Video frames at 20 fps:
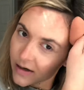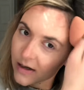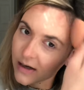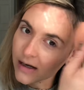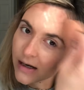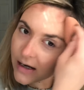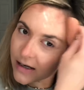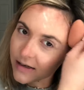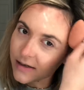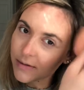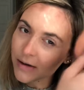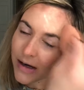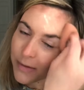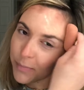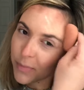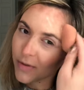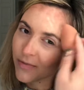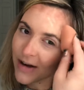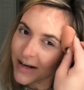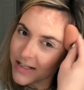It
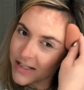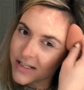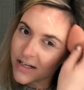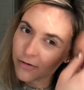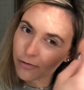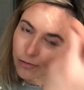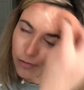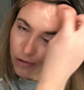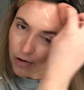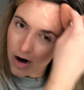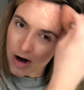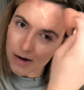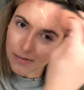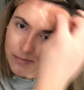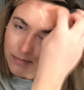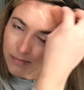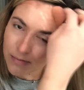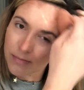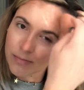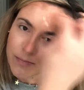prevents it
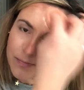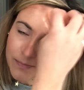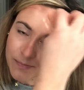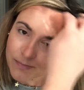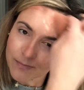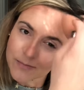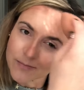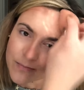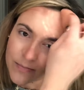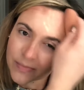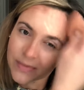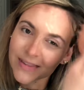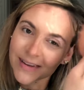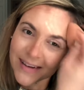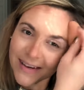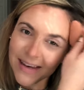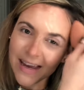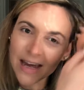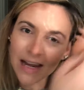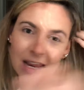from
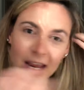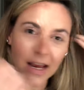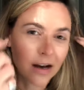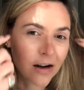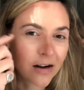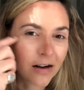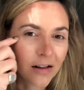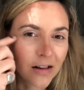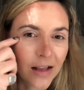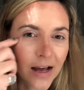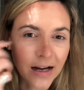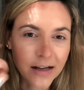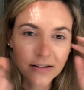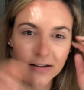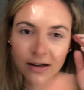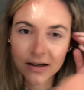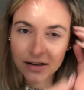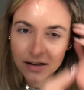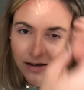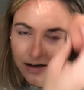getting
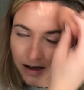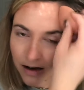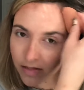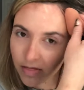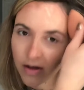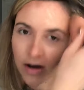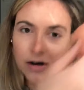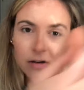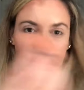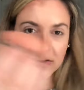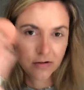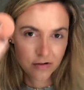collected in there.